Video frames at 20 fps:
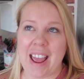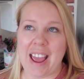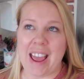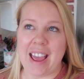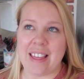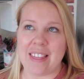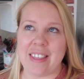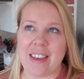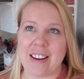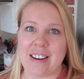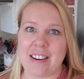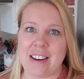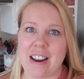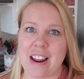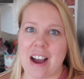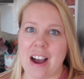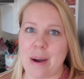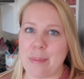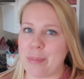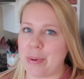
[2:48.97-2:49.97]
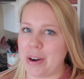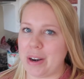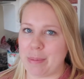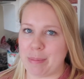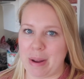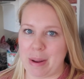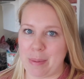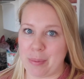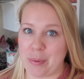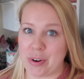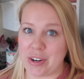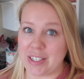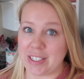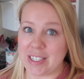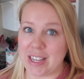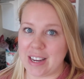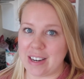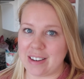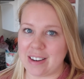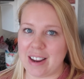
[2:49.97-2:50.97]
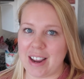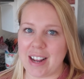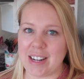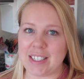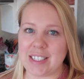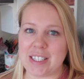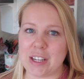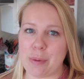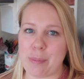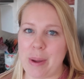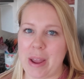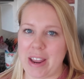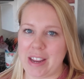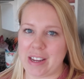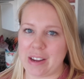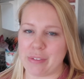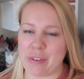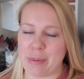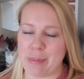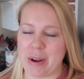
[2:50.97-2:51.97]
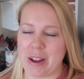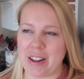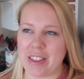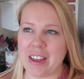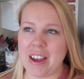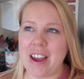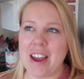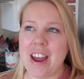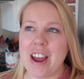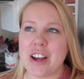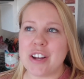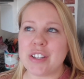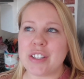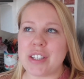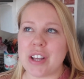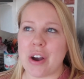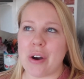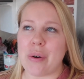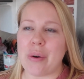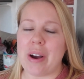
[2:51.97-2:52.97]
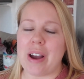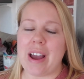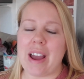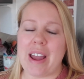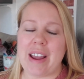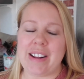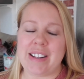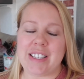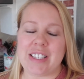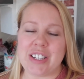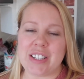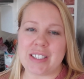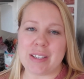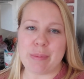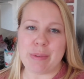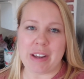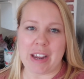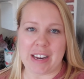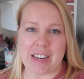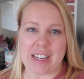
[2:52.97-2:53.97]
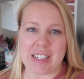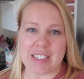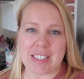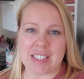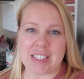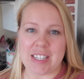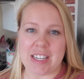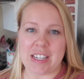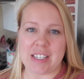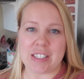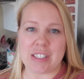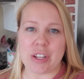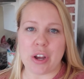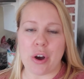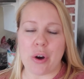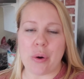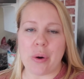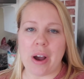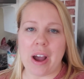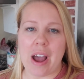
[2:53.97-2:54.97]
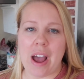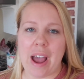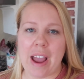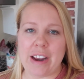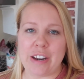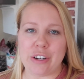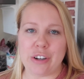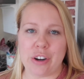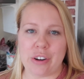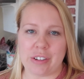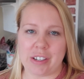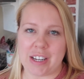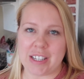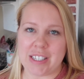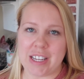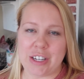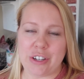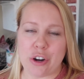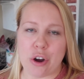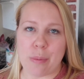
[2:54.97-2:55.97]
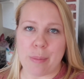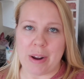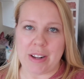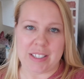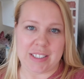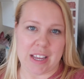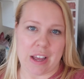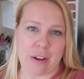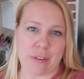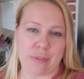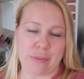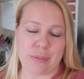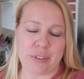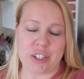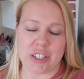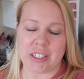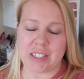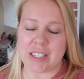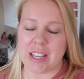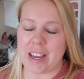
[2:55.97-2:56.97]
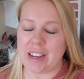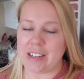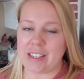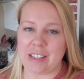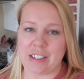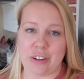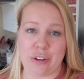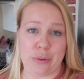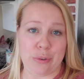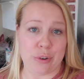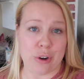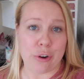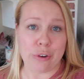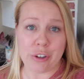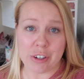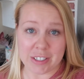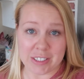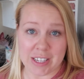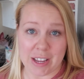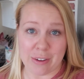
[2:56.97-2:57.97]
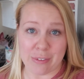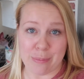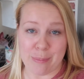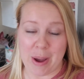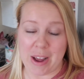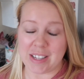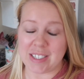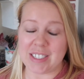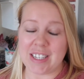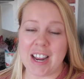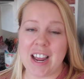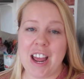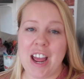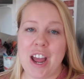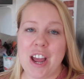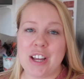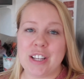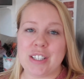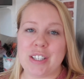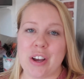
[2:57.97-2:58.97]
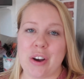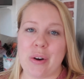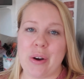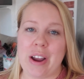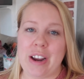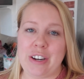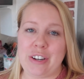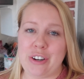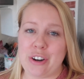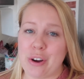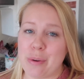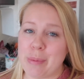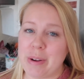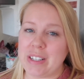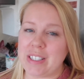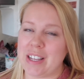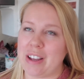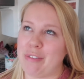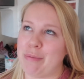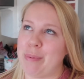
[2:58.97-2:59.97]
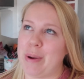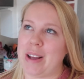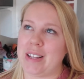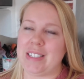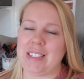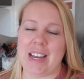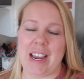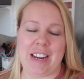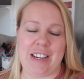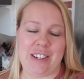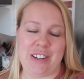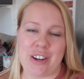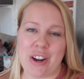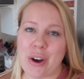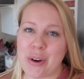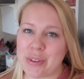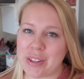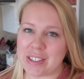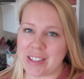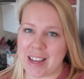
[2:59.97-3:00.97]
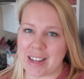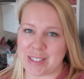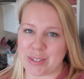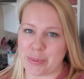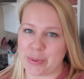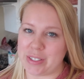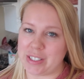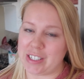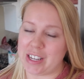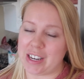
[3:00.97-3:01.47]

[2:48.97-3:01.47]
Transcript: and then not putting my points in and still paying every month. So it's just something I can see. So because I know myself, just like you know yourself best. So I know myself best. I know that that's what's